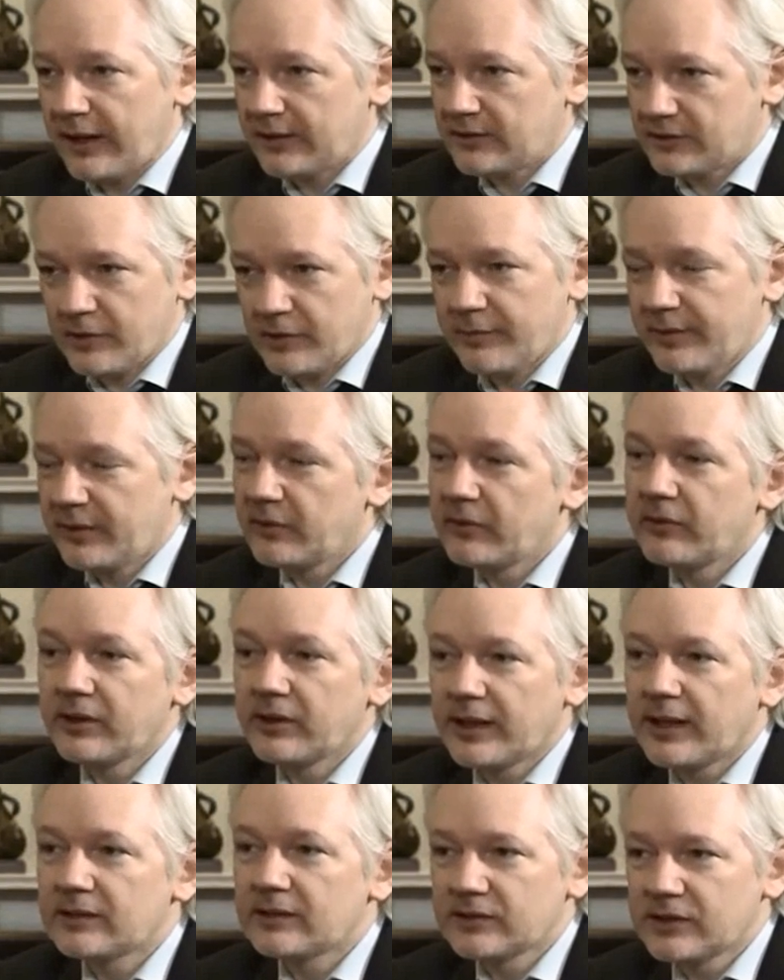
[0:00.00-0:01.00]
Right, so I mean,
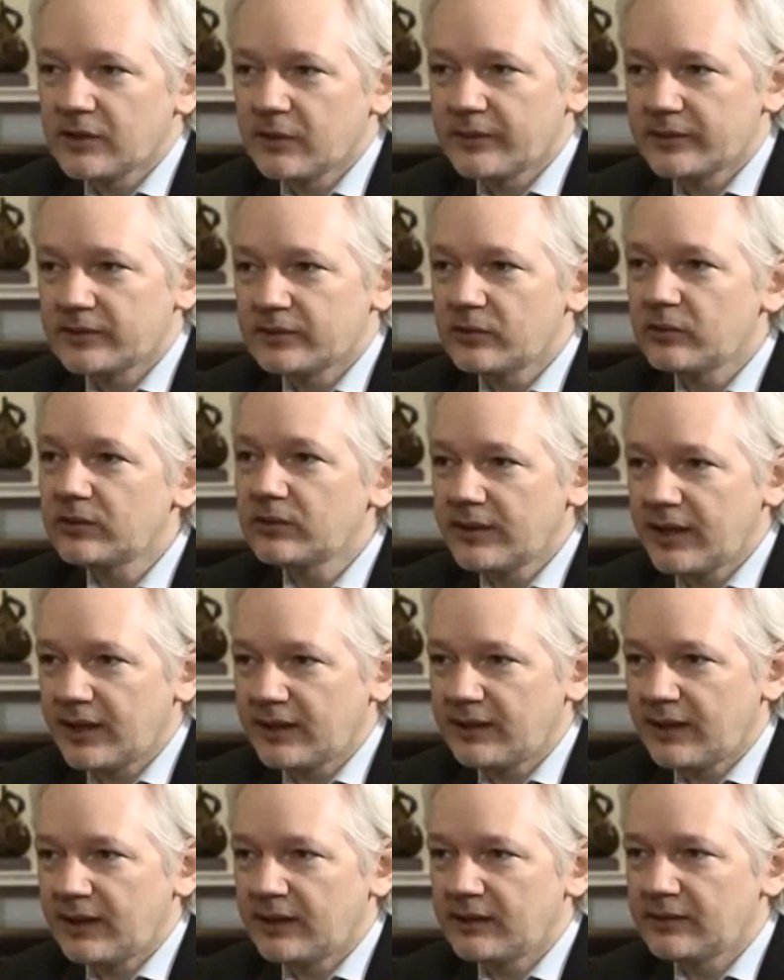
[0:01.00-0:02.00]
Erdogan's going to look at
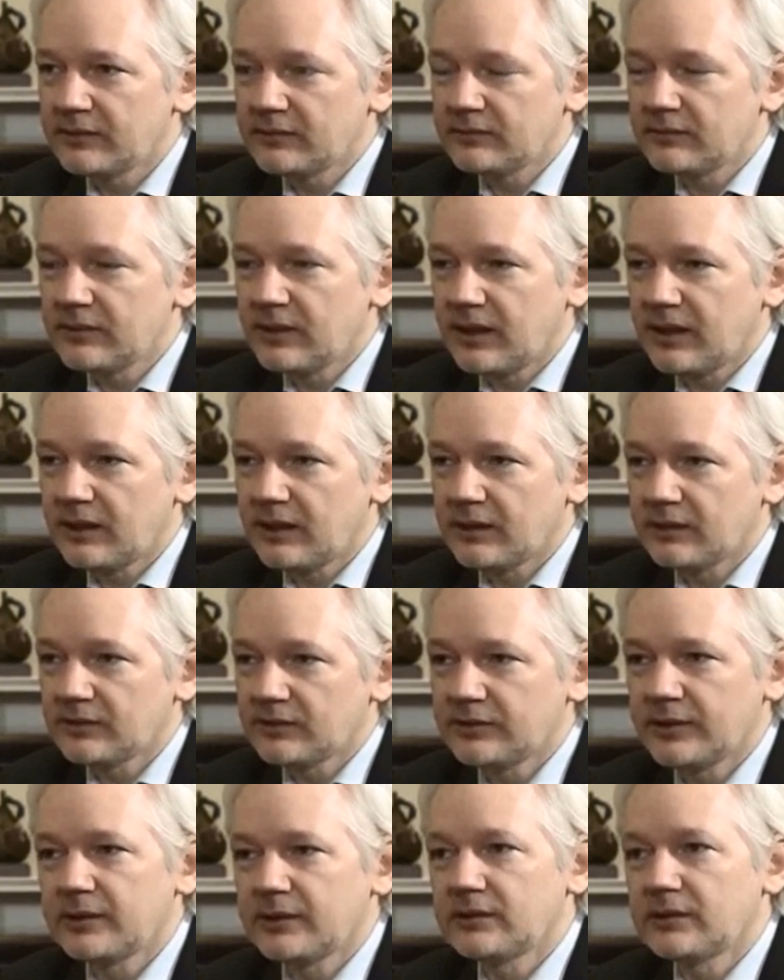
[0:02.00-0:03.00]
that and
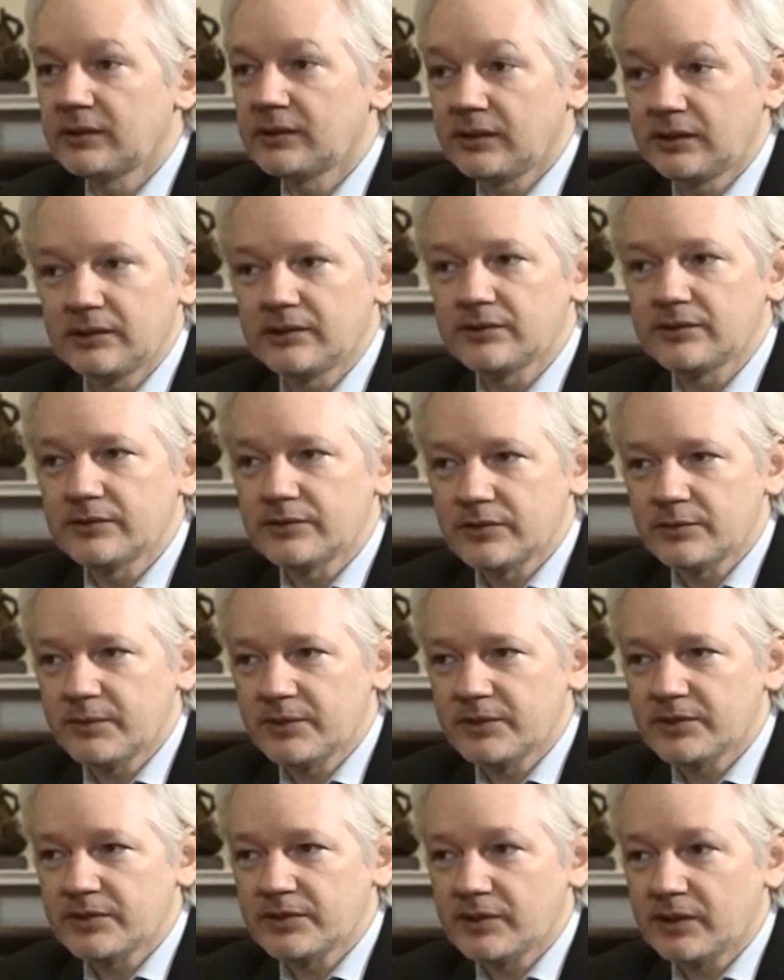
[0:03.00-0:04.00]
treat Clinton
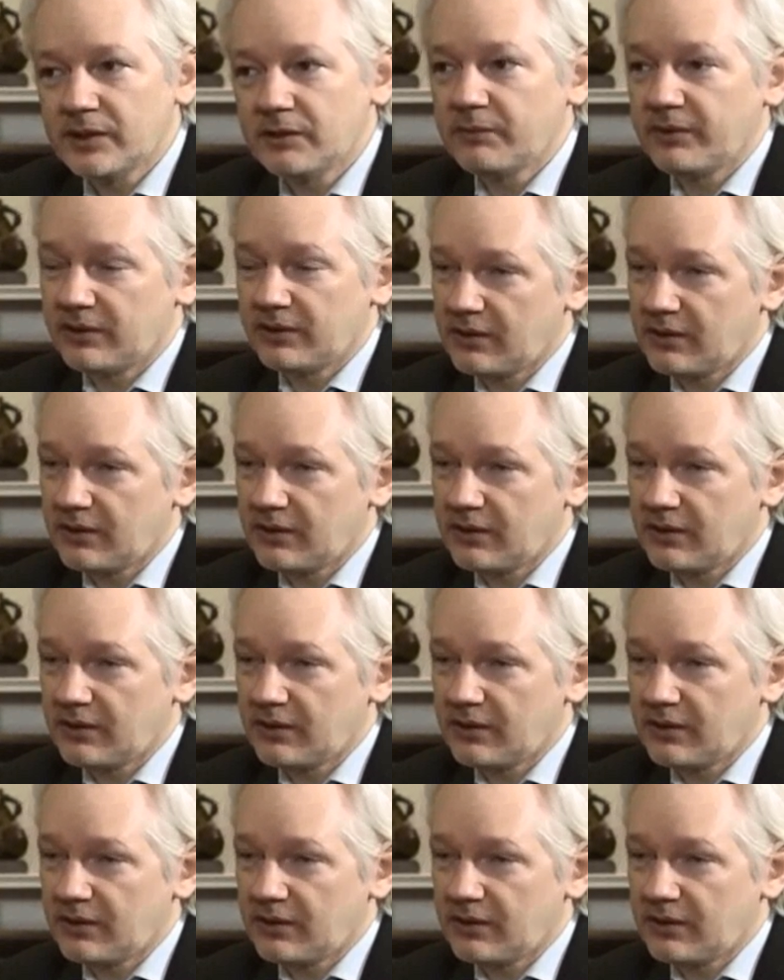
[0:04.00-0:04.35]
suspiciously.